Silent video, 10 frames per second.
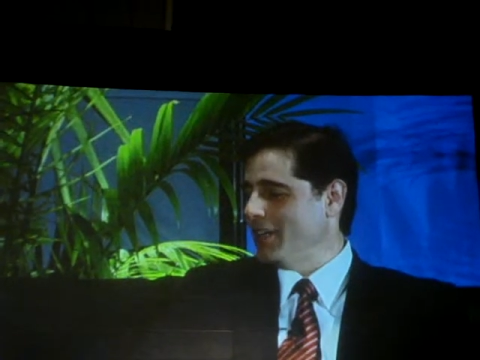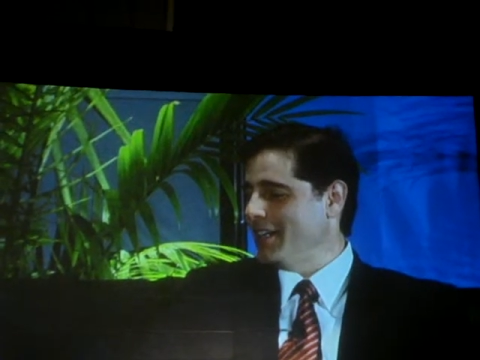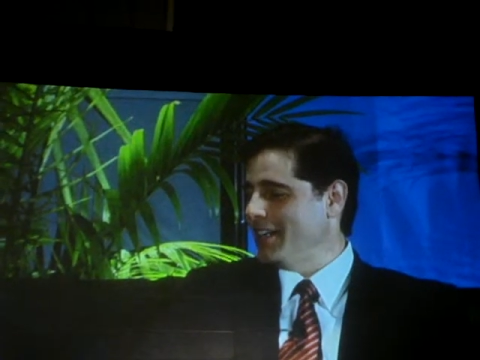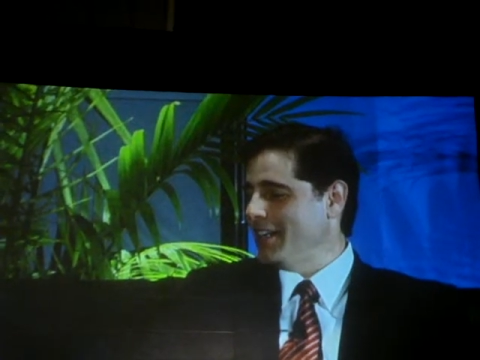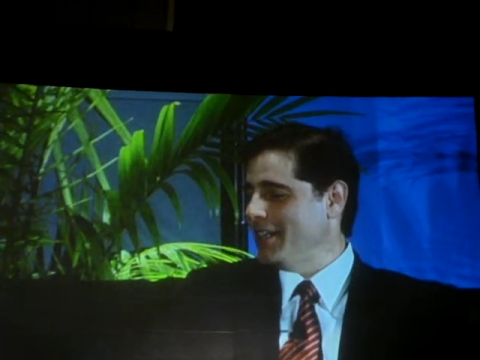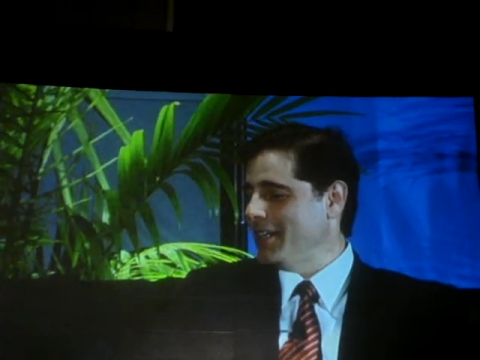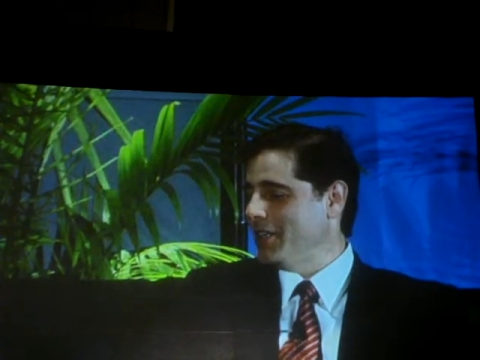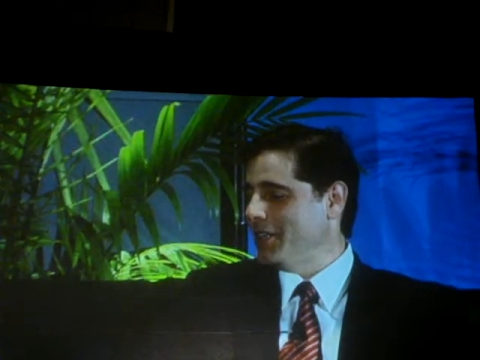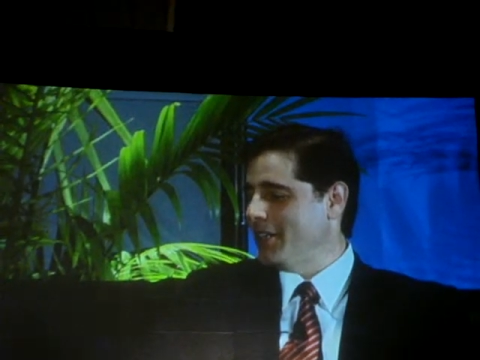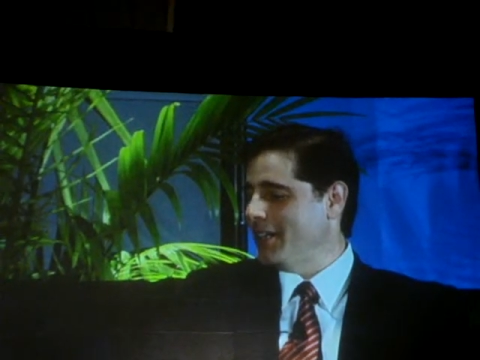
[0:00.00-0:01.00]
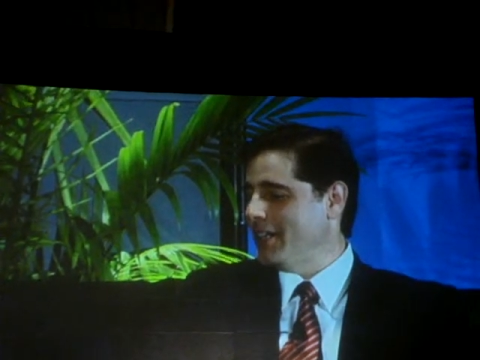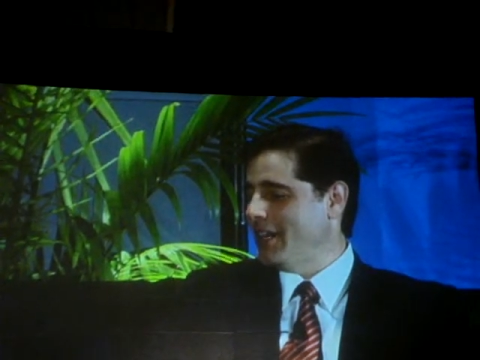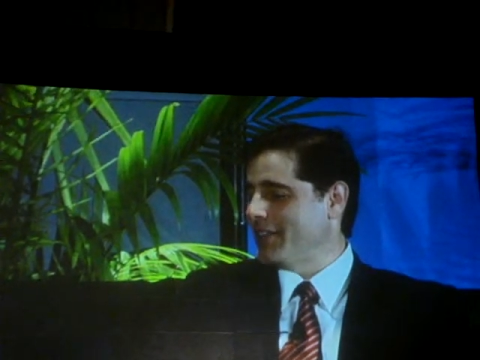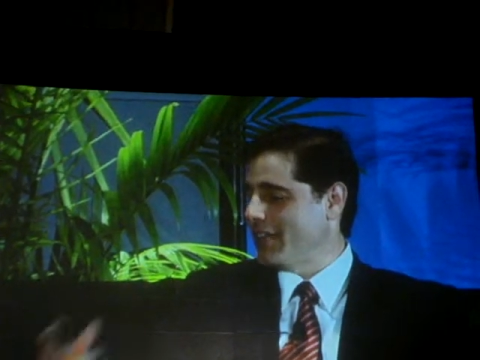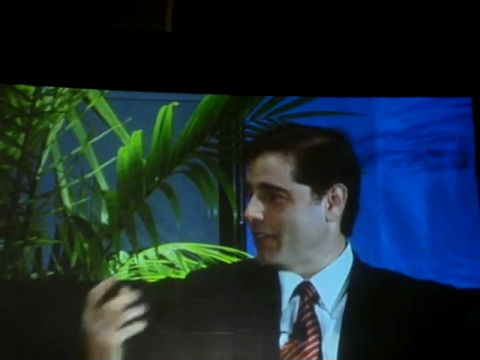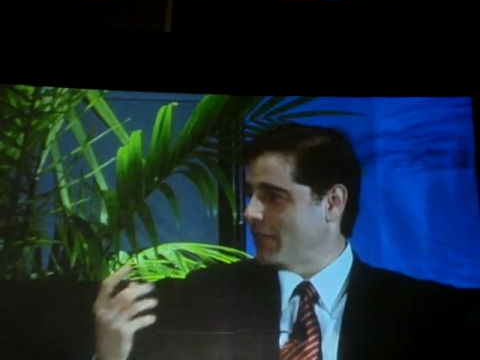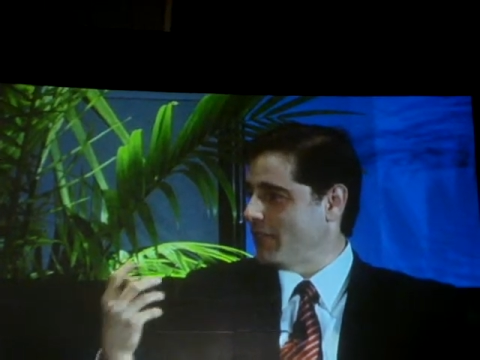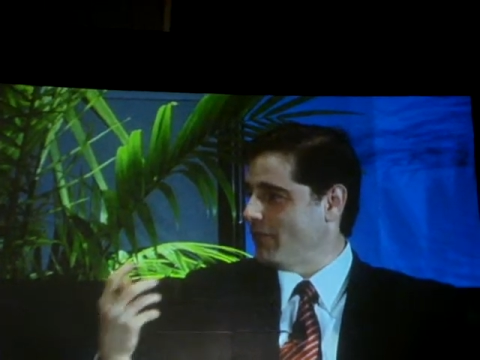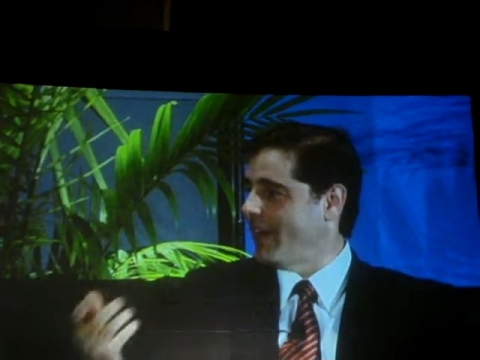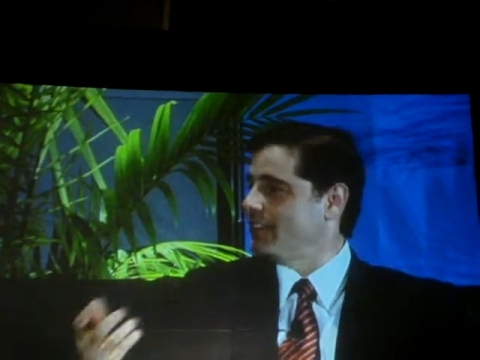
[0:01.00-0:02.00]
at the
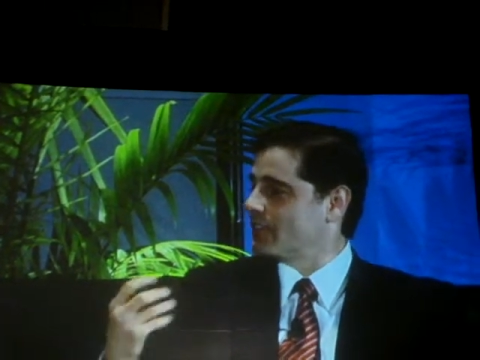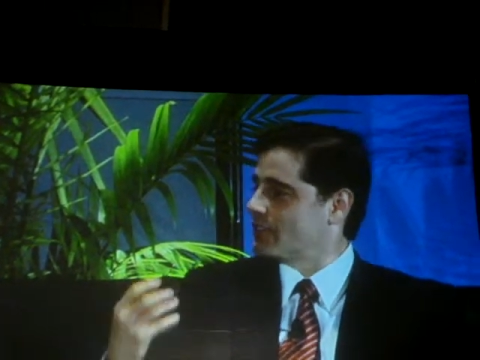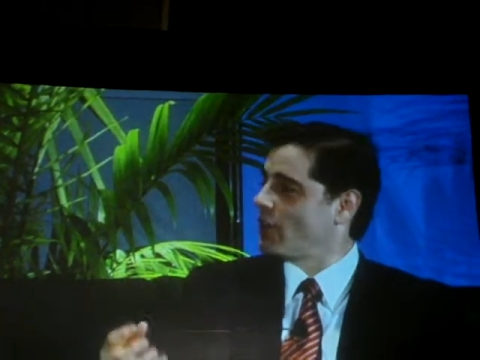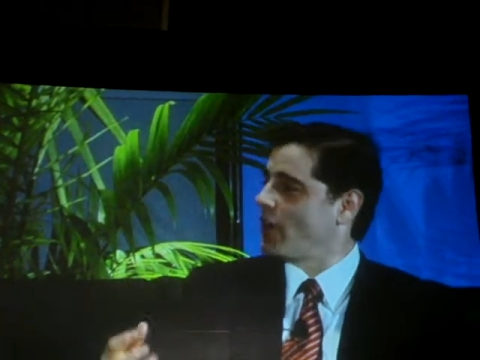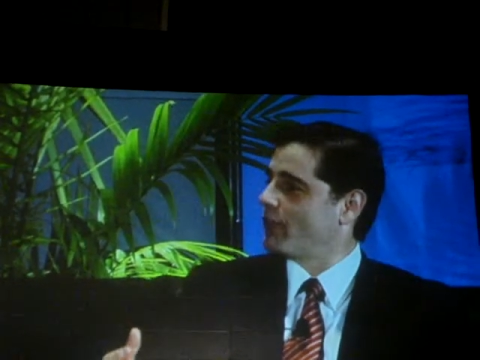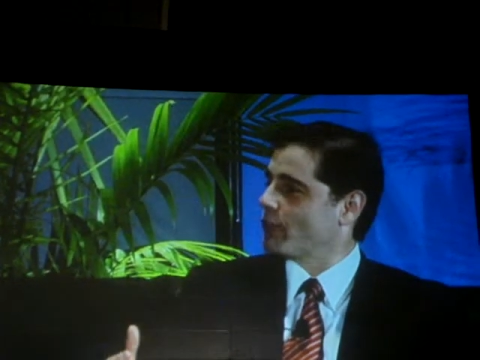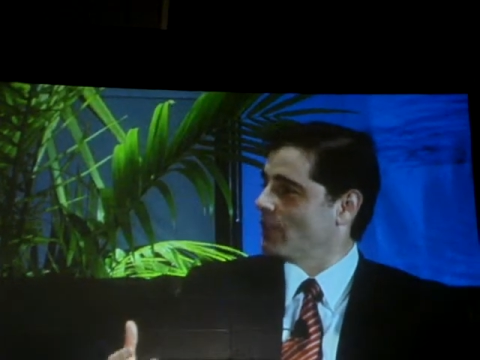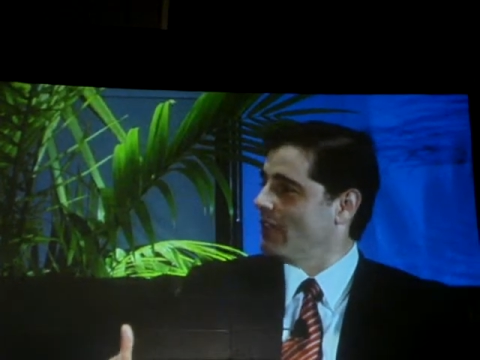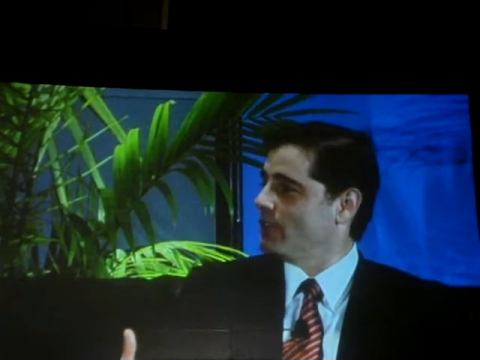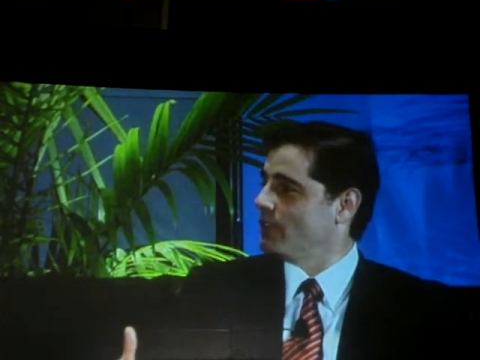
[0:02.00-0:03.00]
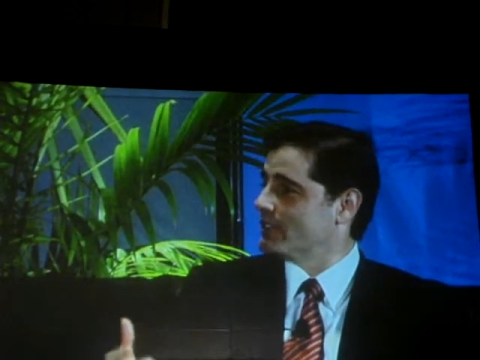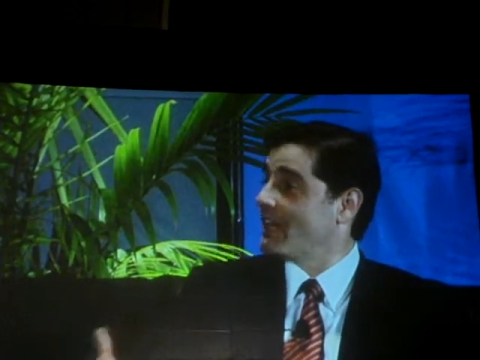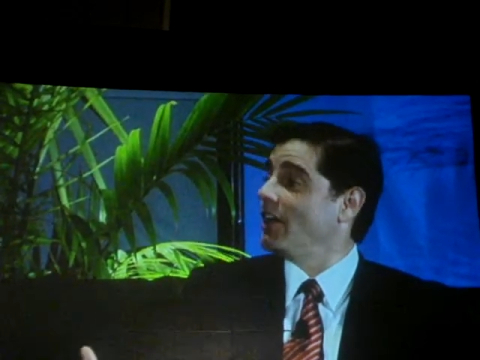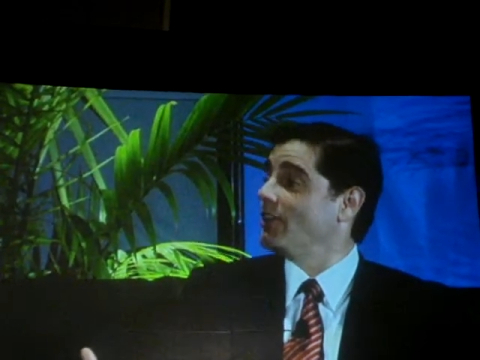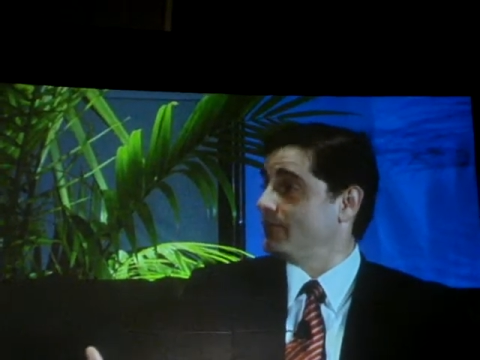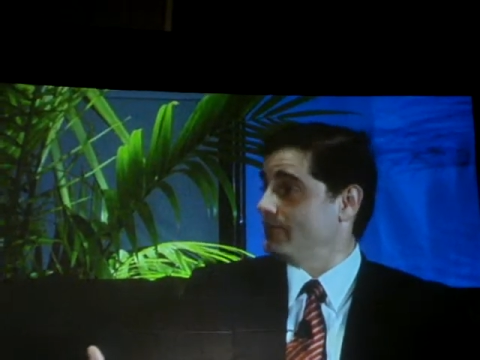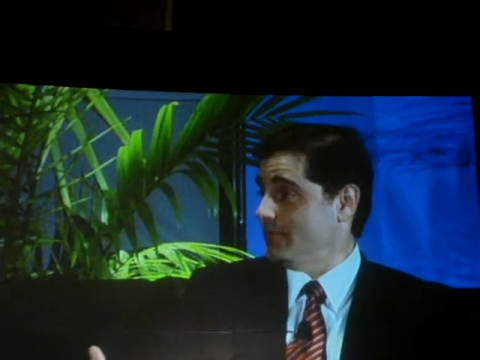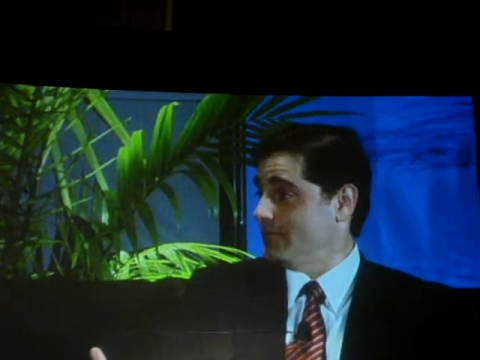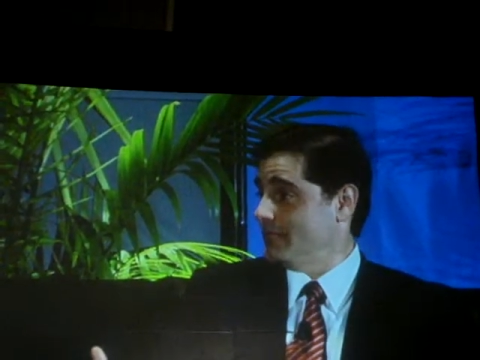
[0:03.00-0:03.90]
device and software level itself